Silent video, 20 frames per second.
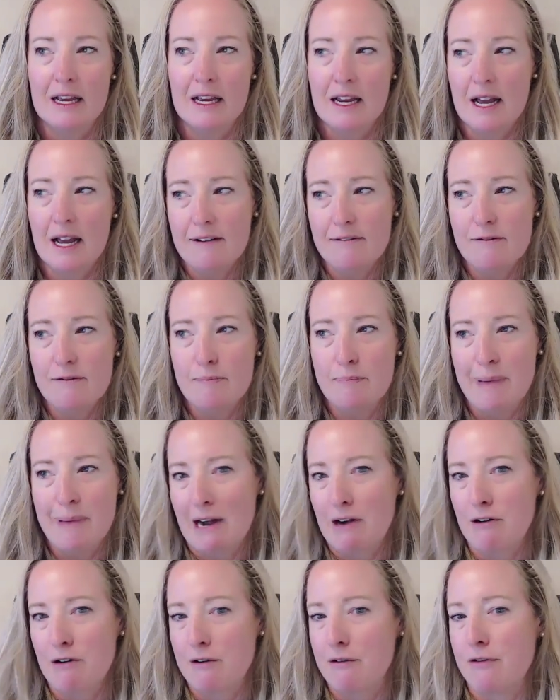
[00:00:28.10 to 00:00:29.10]
kind of
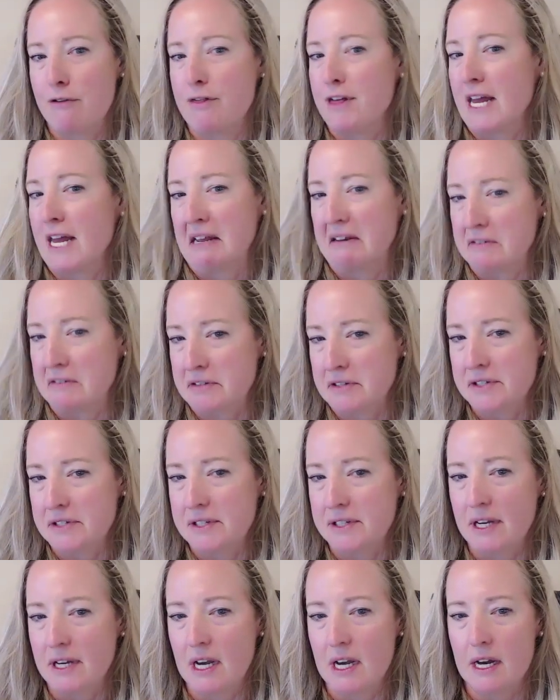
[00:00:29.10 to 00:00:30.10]
better
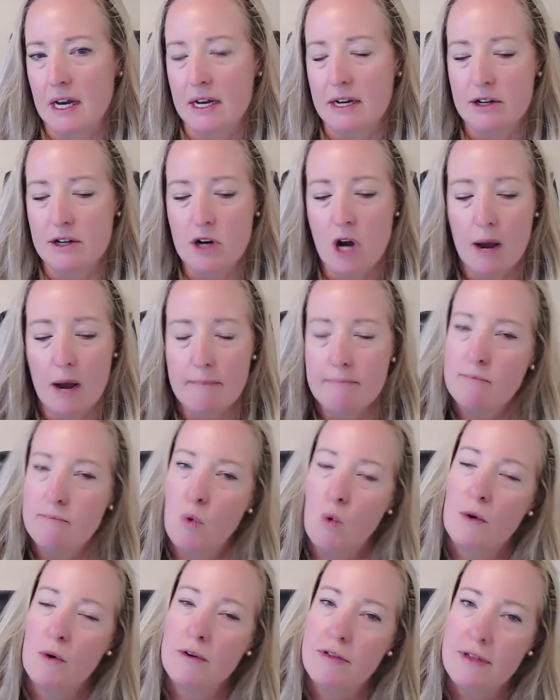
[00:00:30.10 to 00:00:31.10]
things, not
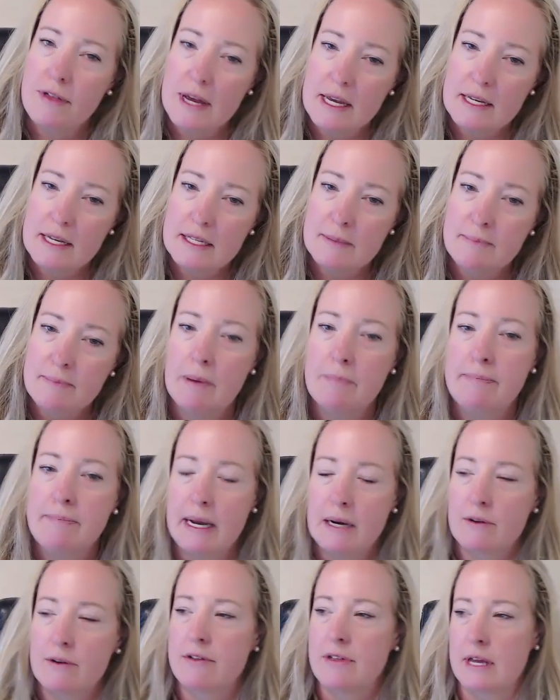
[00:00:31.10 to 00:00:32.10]
more things, but
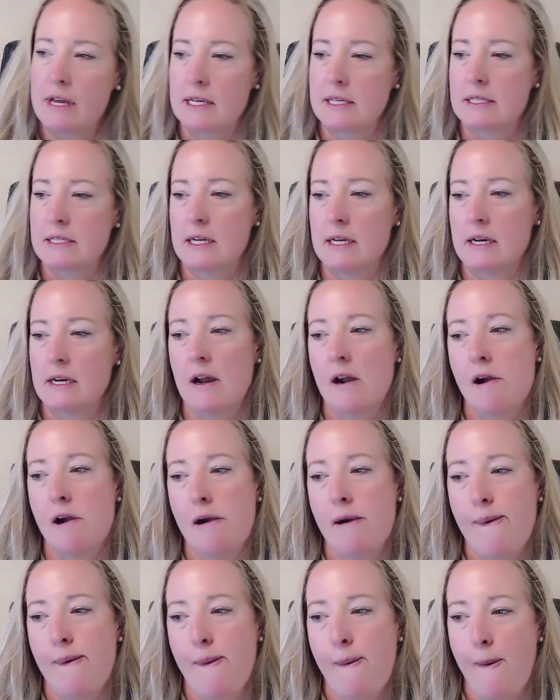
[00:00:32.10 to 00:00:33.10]
better things. And
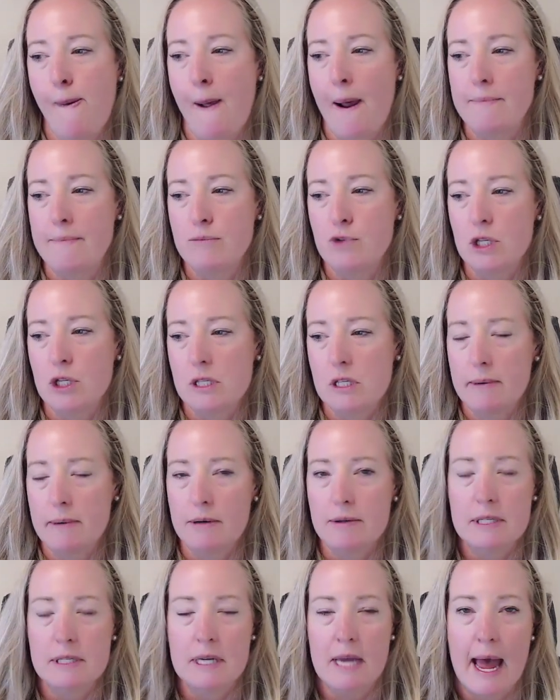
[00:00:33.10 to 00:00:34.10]
I'm just
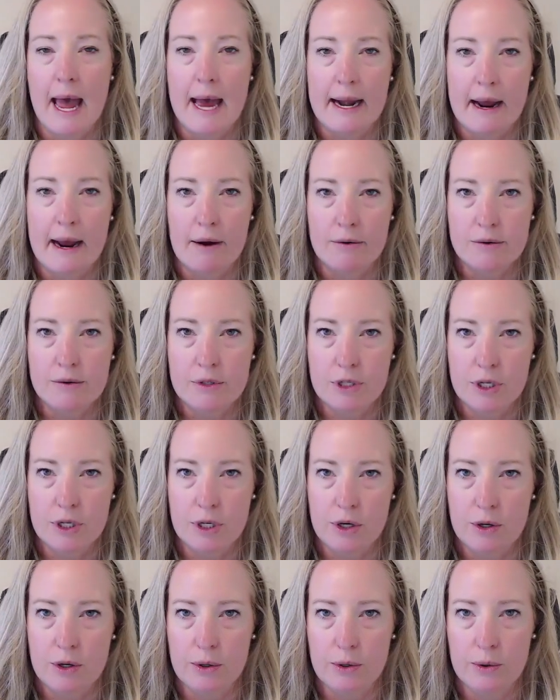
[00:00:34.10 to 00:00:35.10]
about to head out
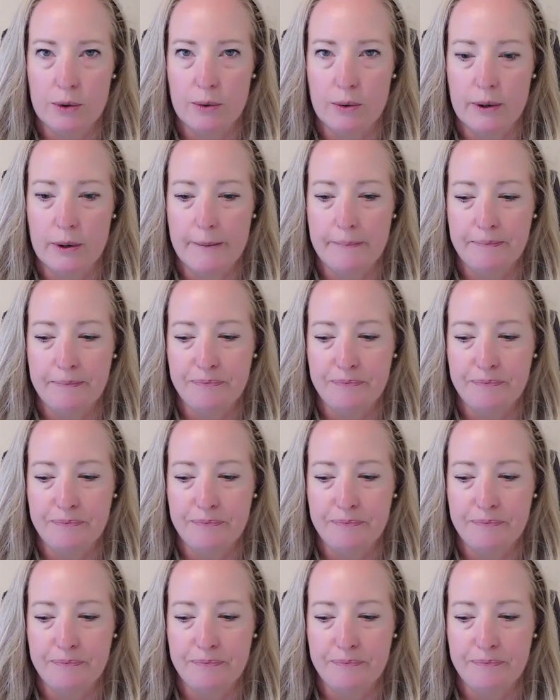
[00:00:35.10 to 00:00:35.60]
to,